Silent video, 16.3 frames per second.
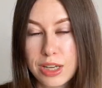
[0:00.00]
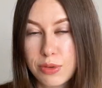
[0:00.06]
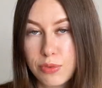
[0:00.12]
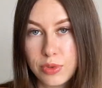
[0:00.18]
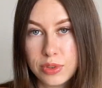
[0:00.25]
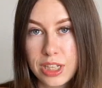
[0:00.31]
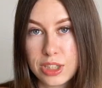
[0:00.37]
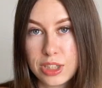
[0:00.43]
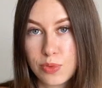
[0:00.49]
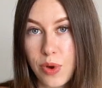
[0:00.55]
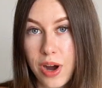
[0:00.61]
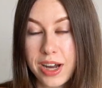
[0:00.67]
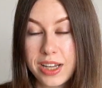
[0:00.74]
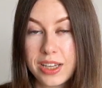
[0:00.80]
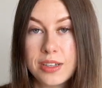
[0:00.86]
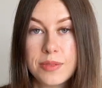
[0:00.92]
that's
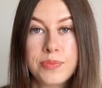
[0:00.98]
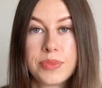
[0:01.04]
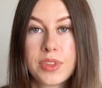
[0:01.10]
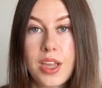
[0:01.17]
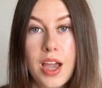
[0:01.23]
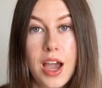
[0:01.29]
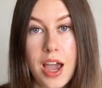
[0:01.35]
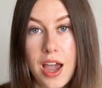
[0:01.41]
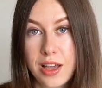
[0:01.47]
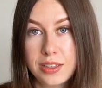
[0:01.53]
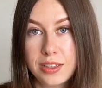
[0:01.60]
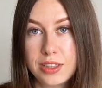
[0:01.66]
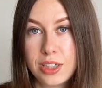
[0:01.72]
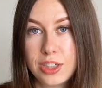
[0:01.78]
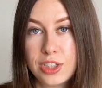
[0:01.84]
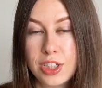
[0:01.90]
why I highly
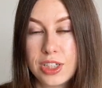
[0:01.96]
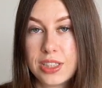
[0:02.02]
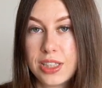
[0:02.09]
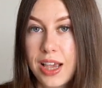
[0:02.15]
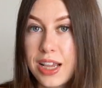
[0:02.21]
suggest